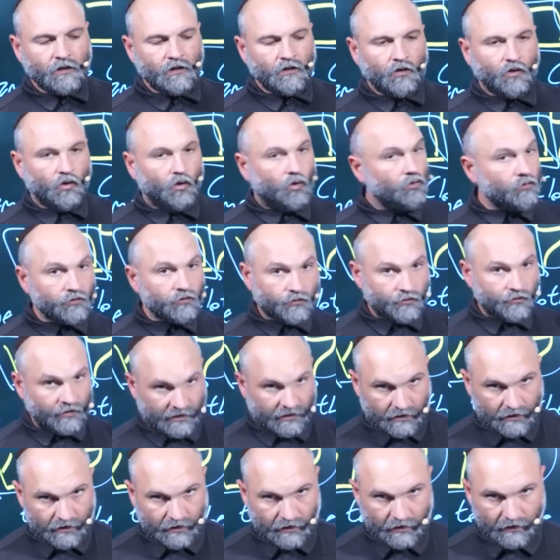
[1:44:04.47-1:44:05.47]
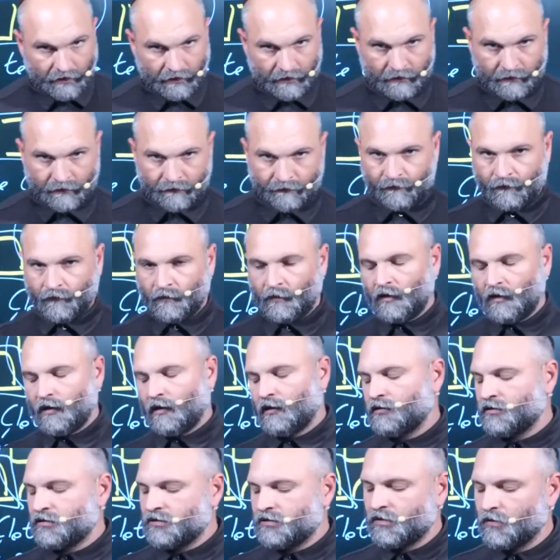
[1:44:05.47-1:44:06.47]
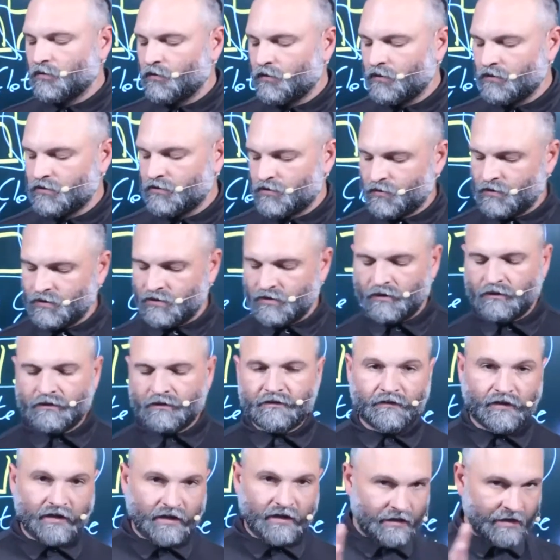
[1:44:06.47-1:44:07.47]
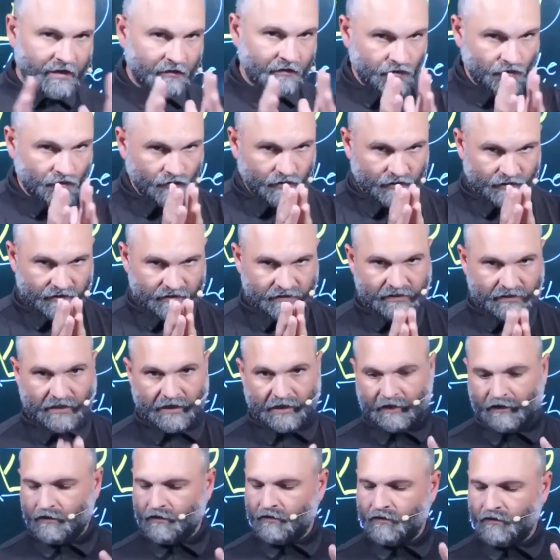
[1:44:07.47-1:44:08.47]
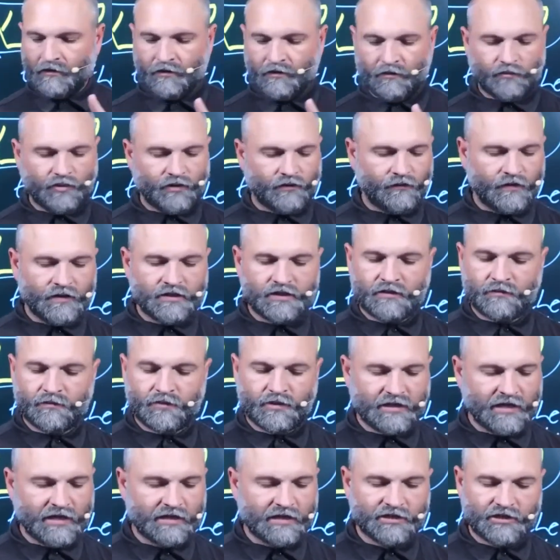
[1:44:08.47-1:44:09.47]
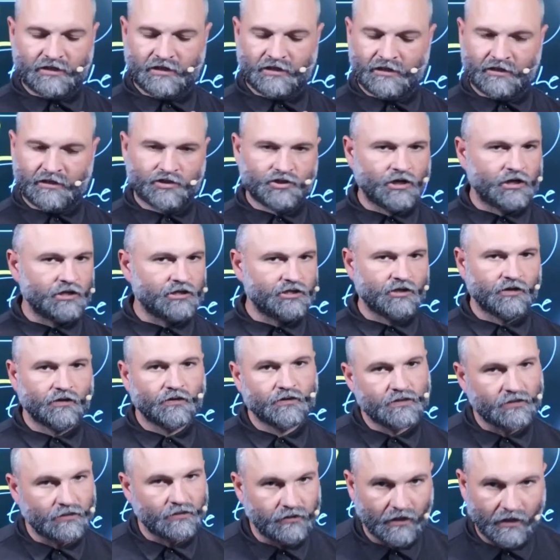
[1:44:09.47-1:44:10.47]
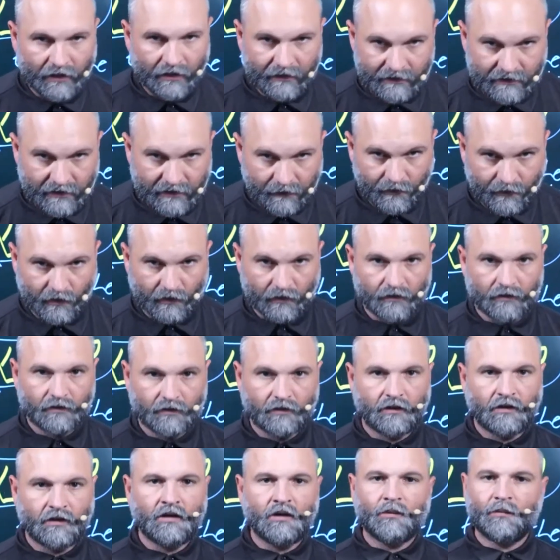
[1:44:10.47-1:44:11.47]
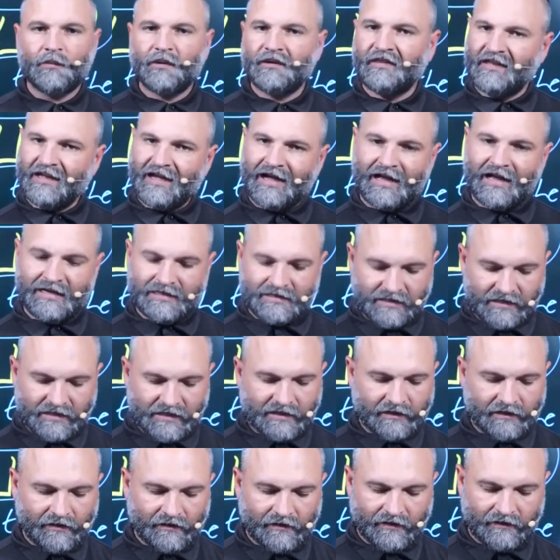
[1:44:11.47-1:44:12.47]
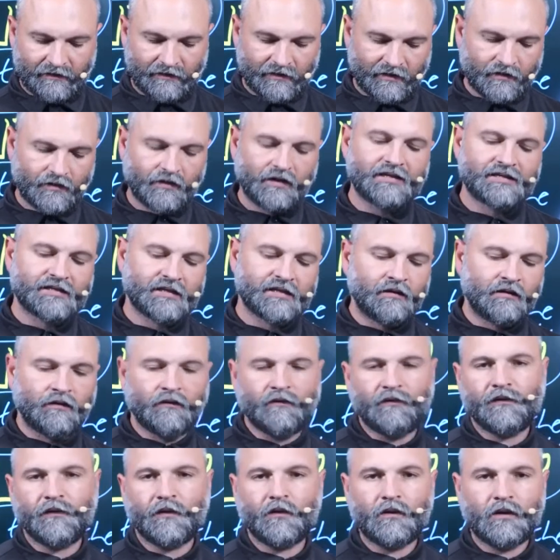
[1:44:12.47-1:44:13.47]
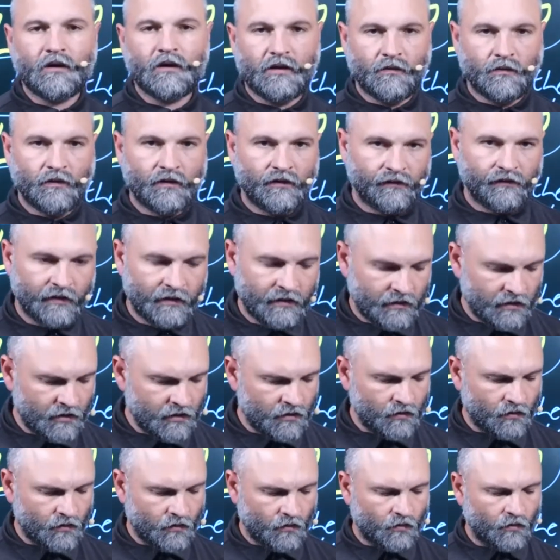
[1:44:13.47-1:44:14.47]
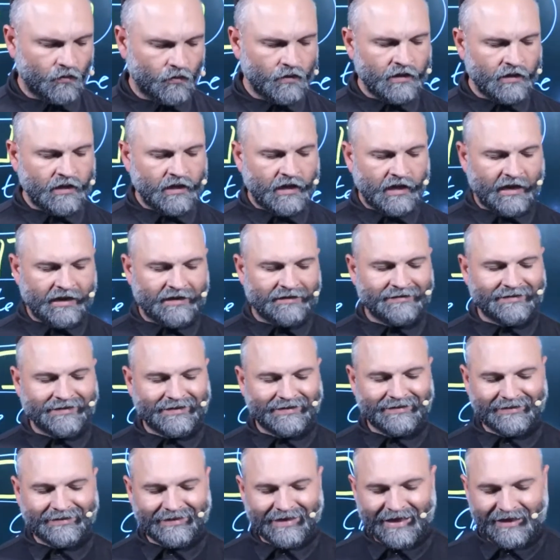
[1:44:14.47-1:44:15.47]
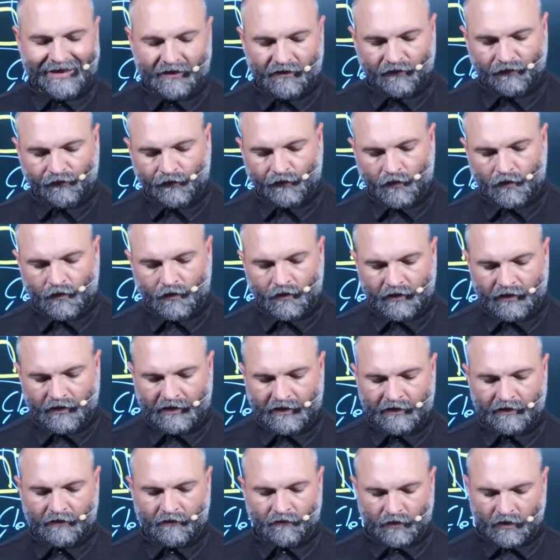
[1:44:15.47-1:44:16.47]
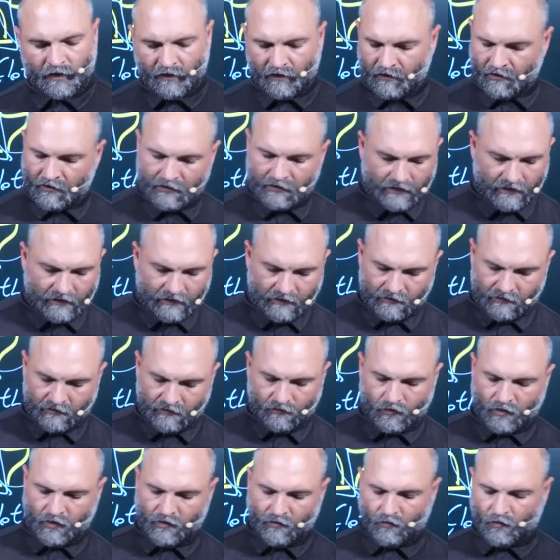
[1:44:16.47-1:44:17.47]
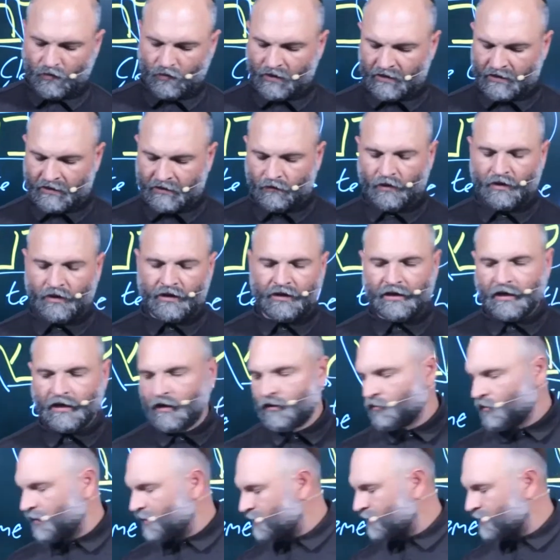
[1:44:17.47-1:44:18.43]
or the Greek. And so as a result of that, now you can see provision, protection, and instruction goes a lot deeper. But the idea that there is an authority within you, and that authority, when Yahweh